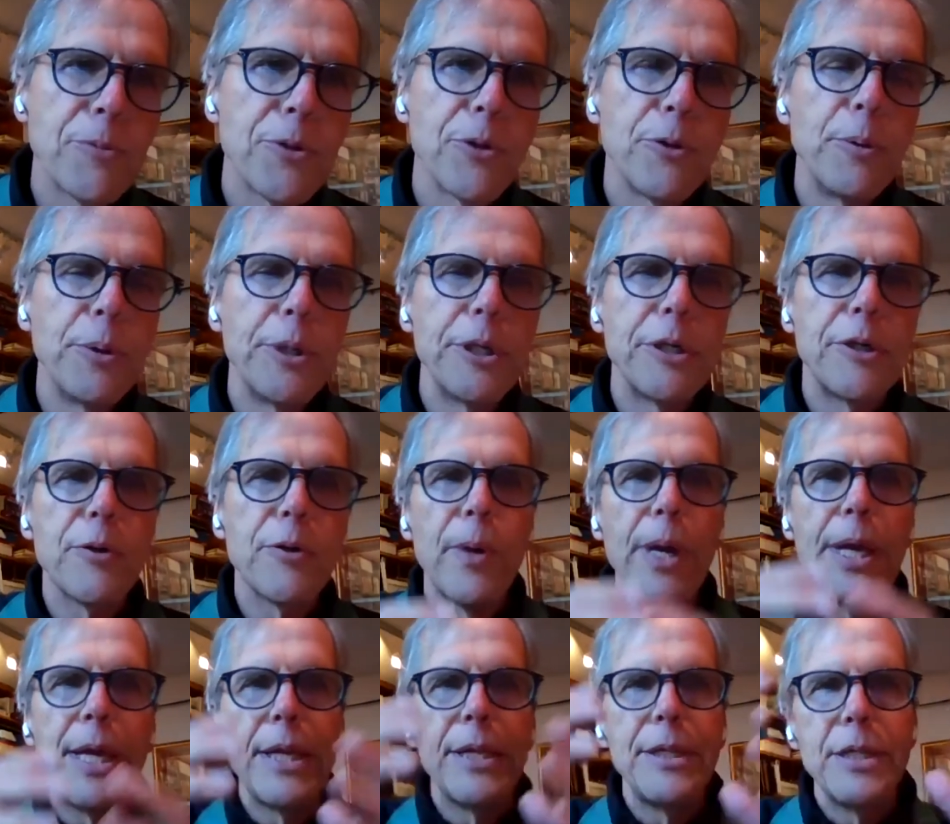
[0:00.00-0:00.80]
who had
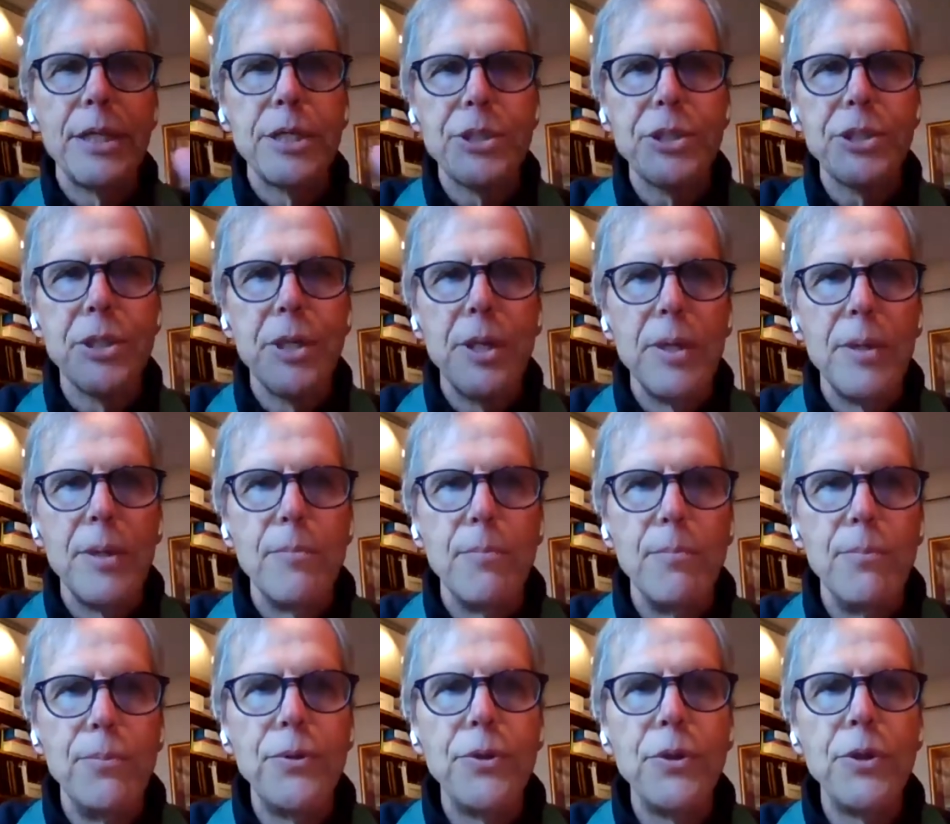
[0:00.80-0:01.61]
created this
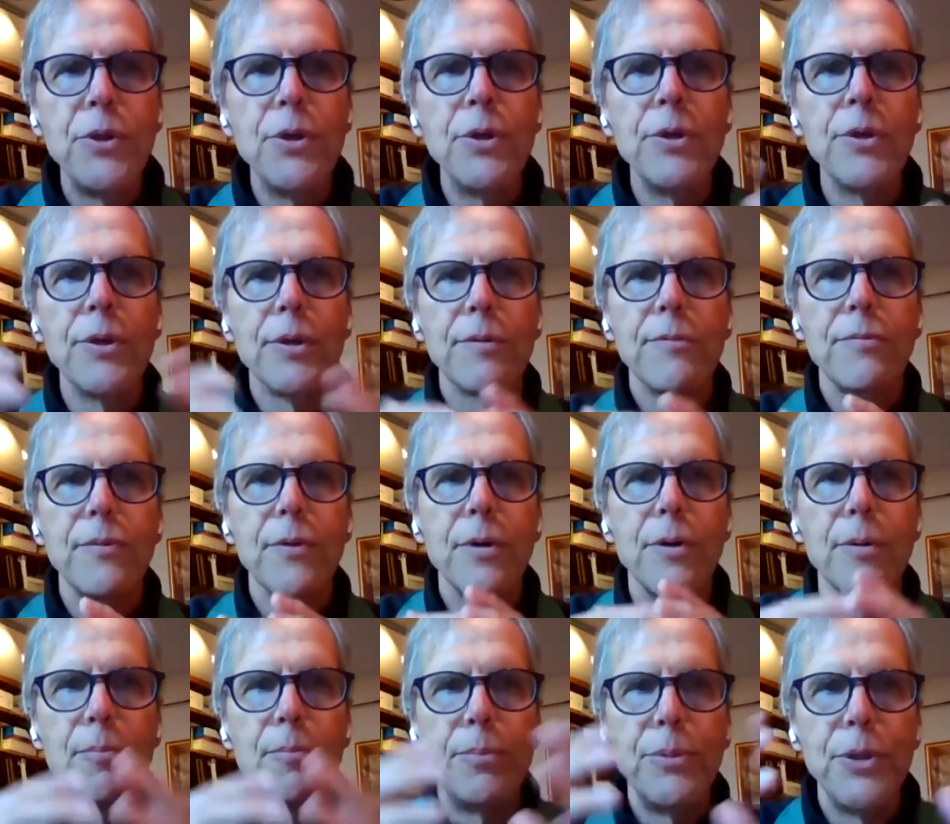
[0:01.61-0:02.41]

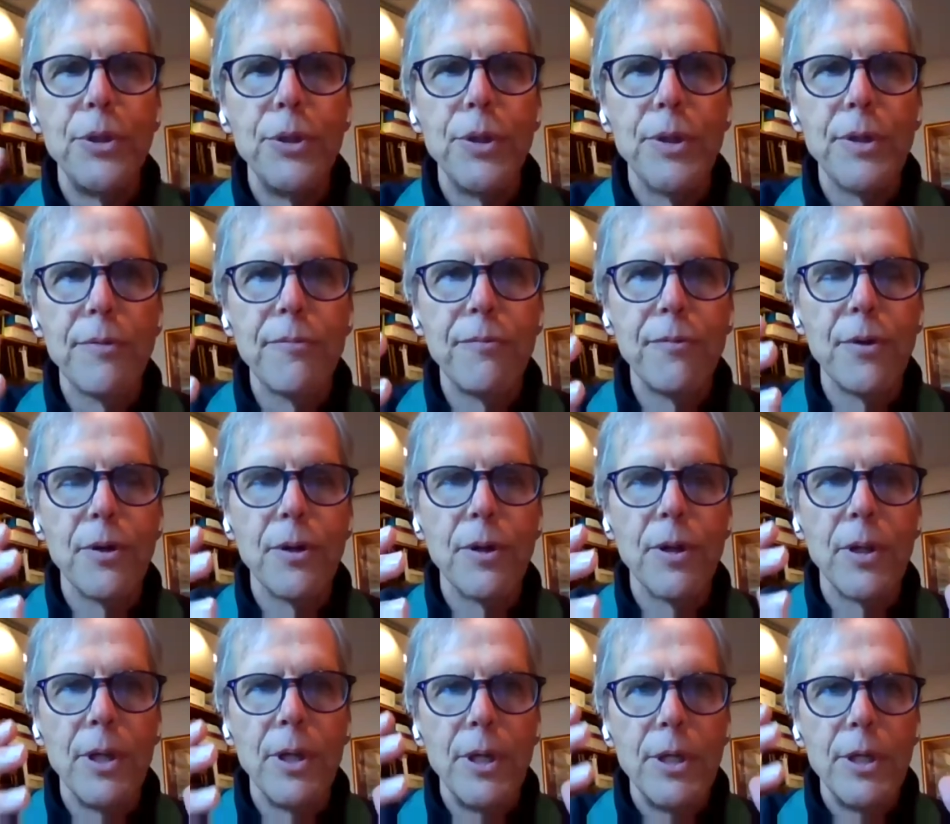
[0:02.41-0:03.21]
beautiful,
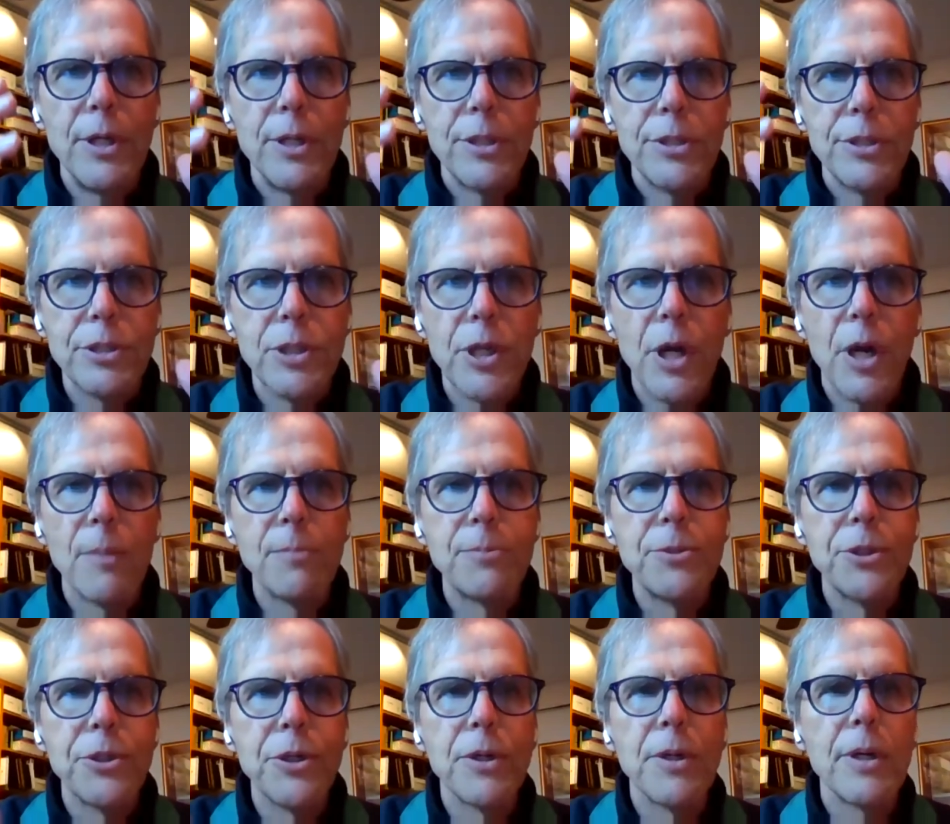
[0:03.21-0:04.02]
beautiful
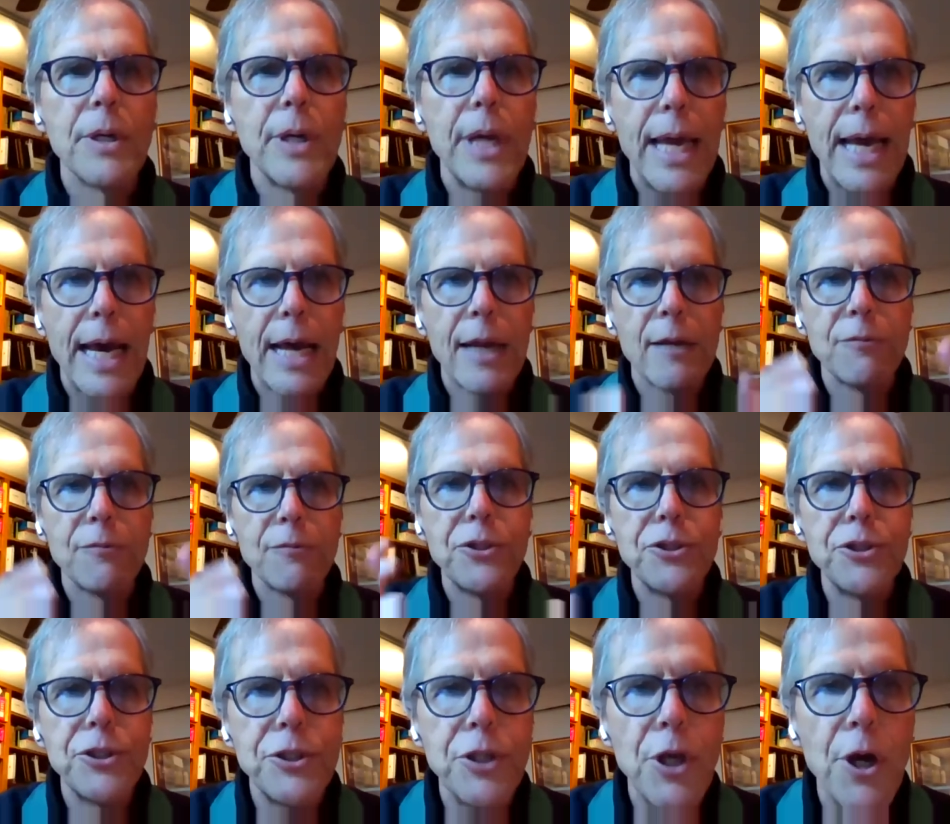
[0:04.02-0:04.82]
sculpture out of
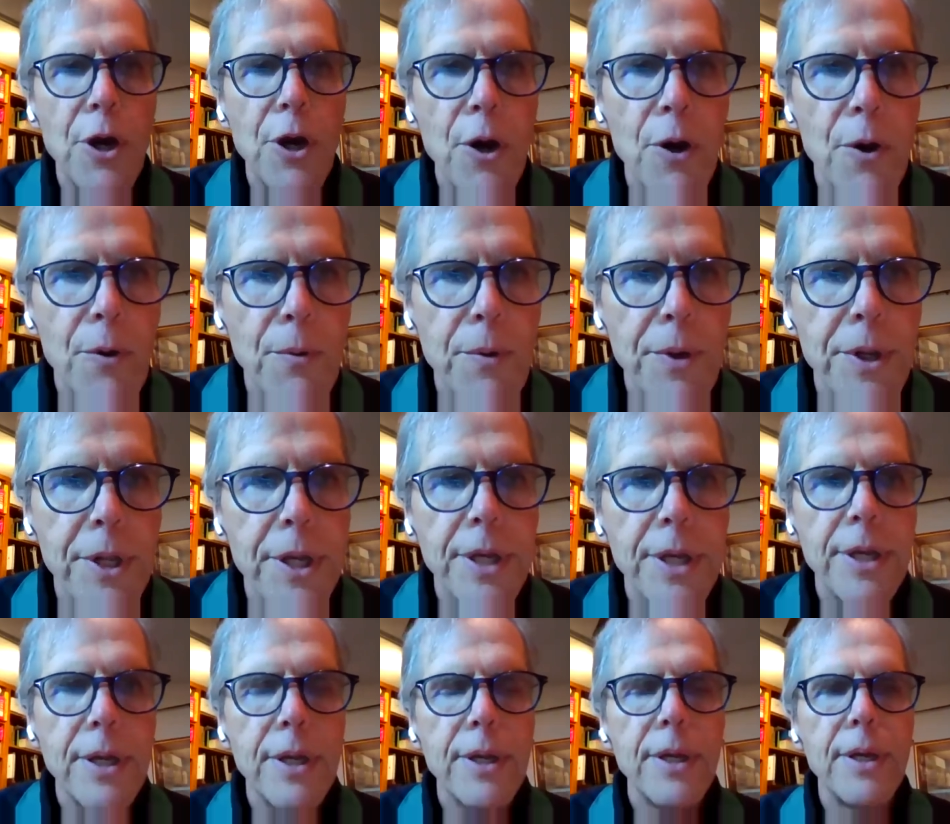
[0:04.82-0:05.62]
stone
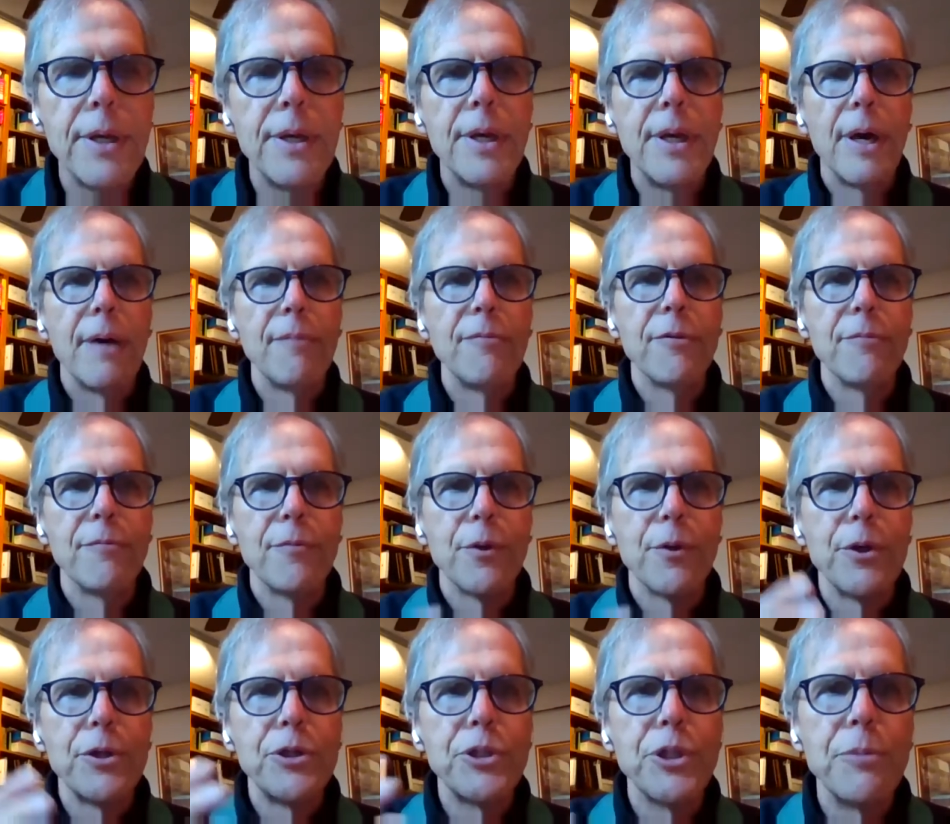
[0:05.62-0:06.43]
of the
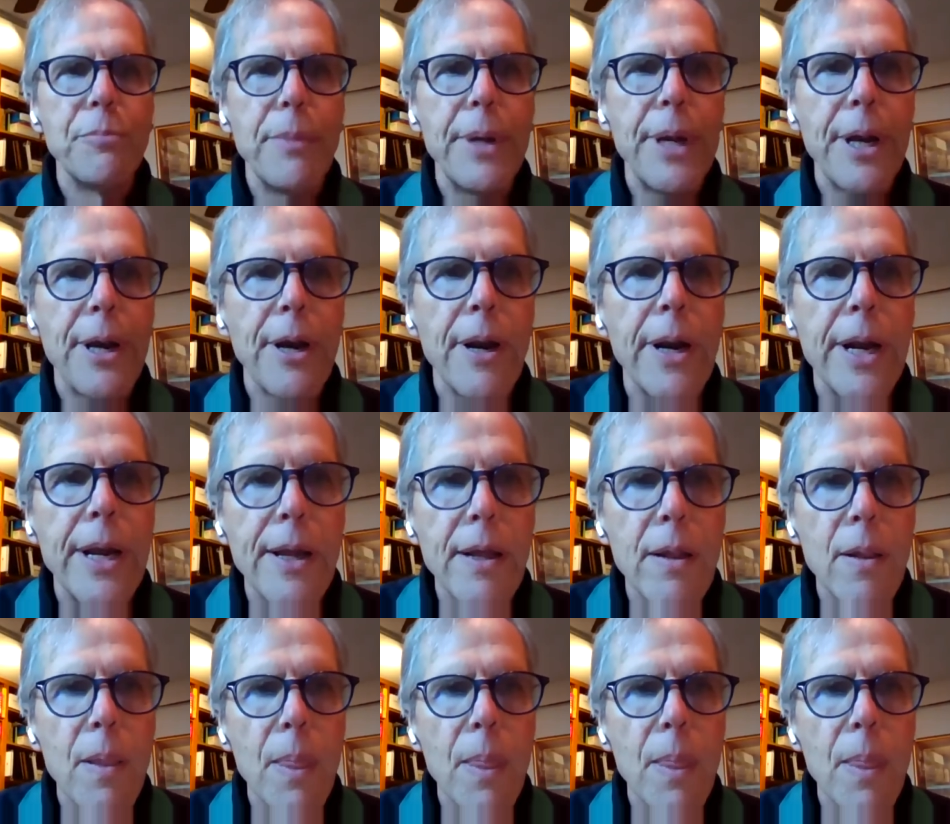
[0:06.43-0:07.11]
Virgin Mary.